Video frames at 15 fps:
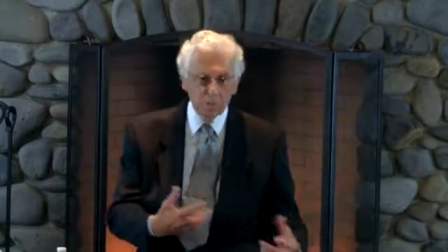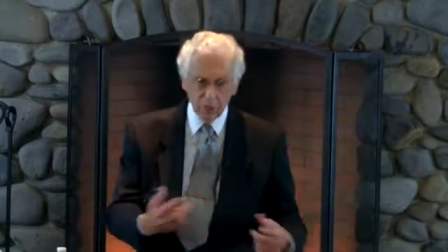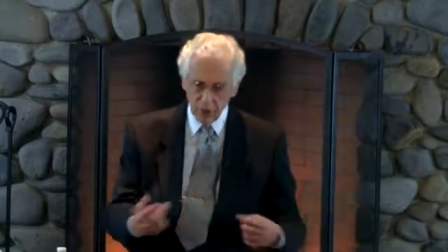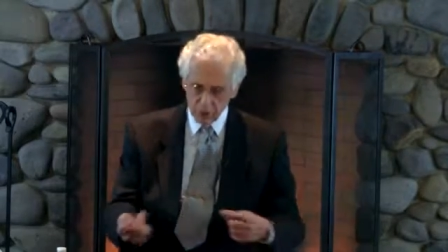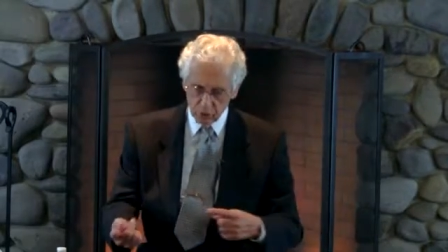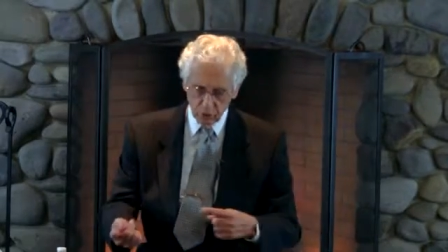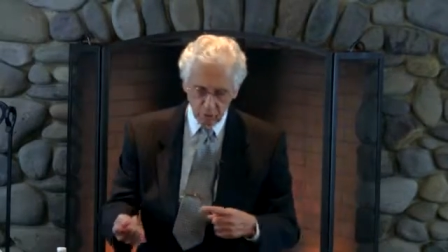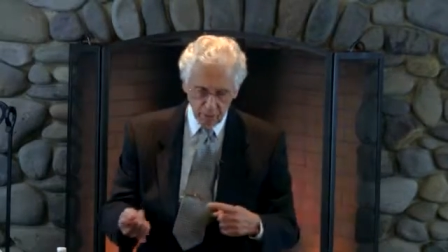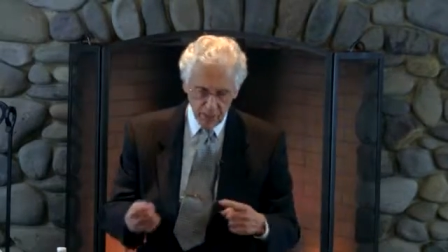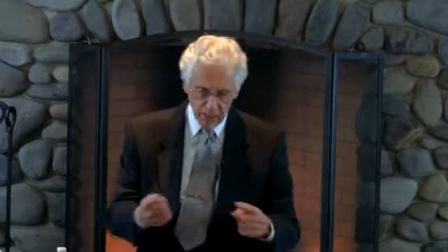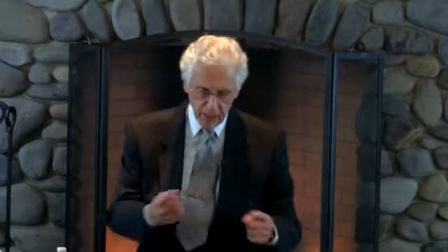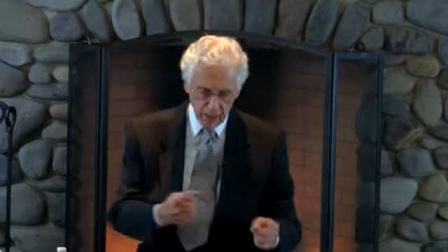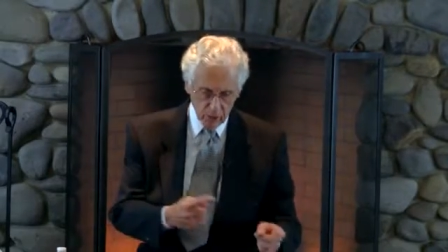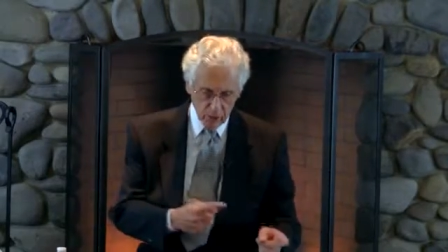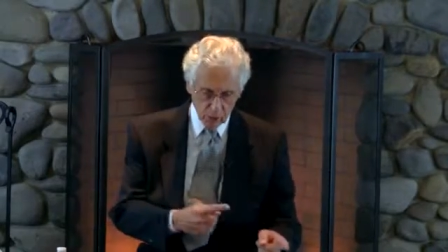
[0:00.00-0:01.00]
Pleasure and
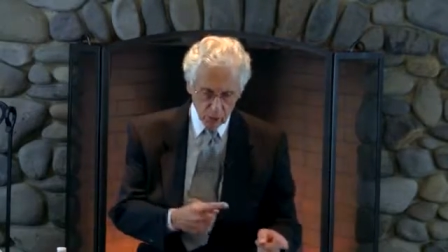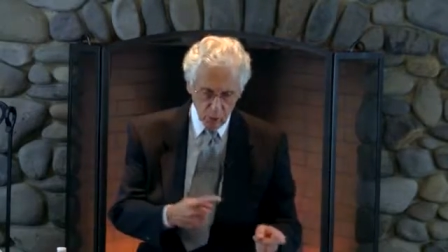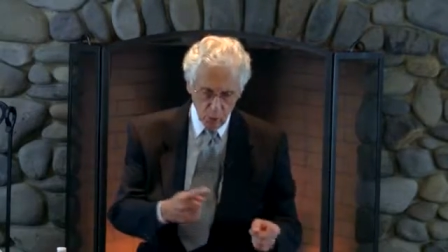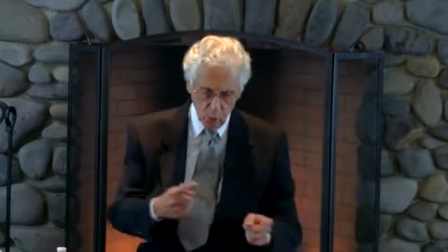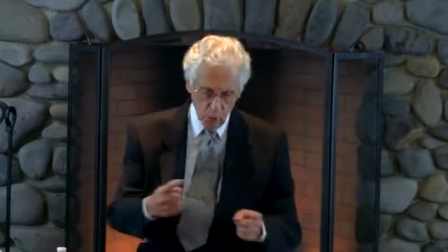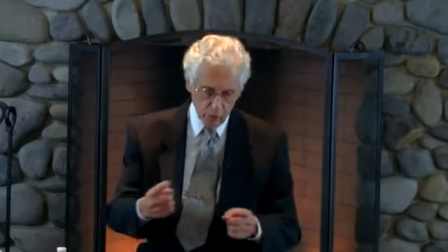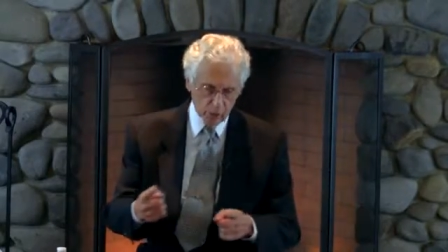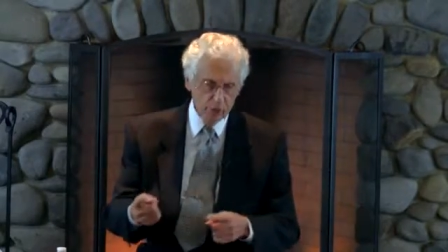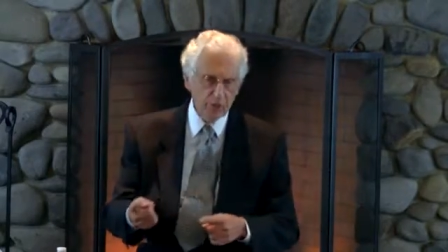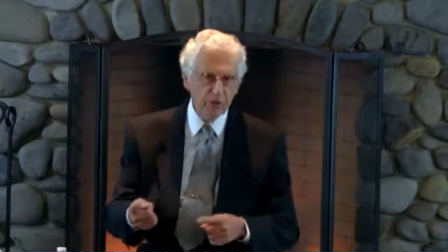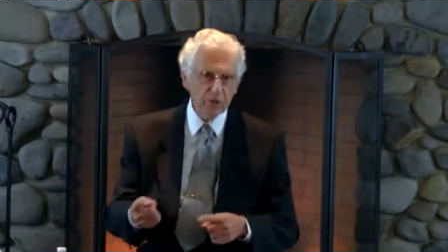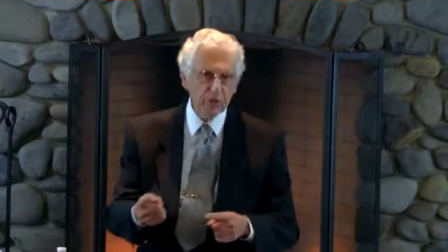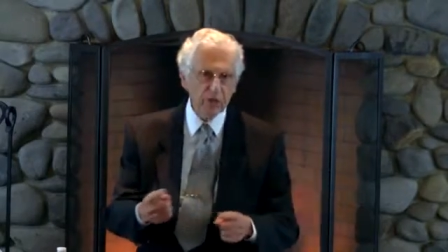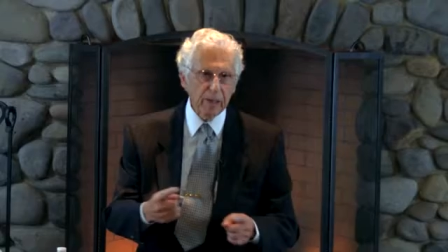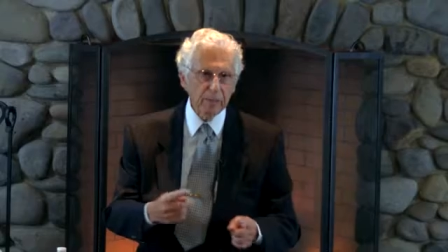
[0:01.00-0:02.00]
pain are two horns
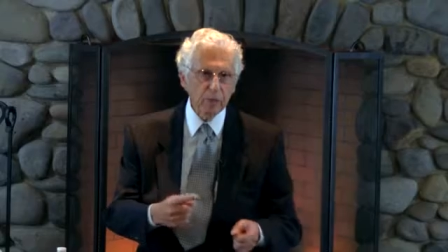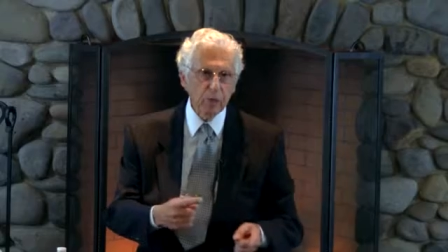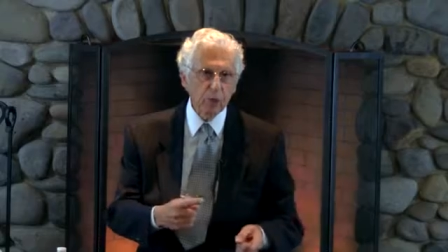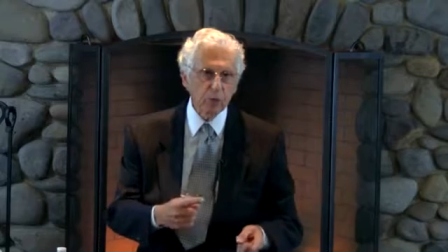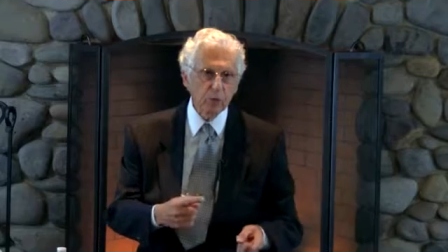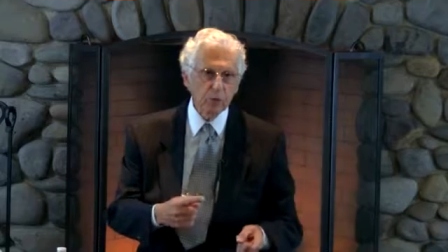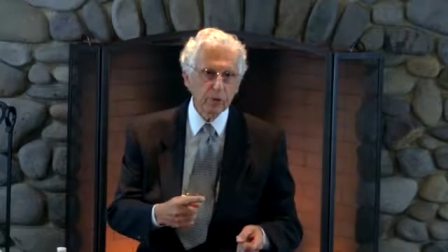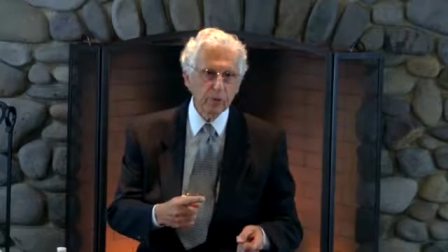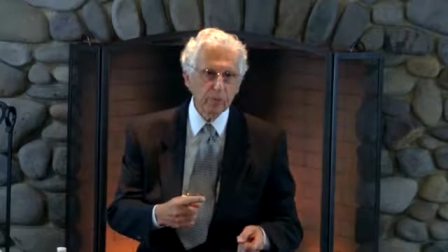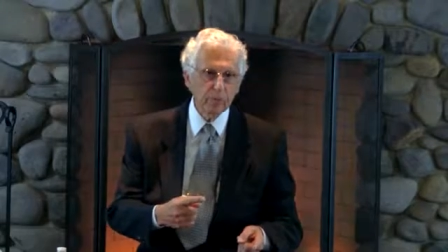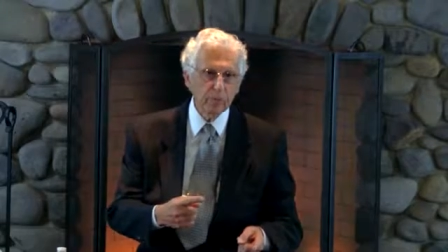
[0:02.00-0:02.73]
on the same goat.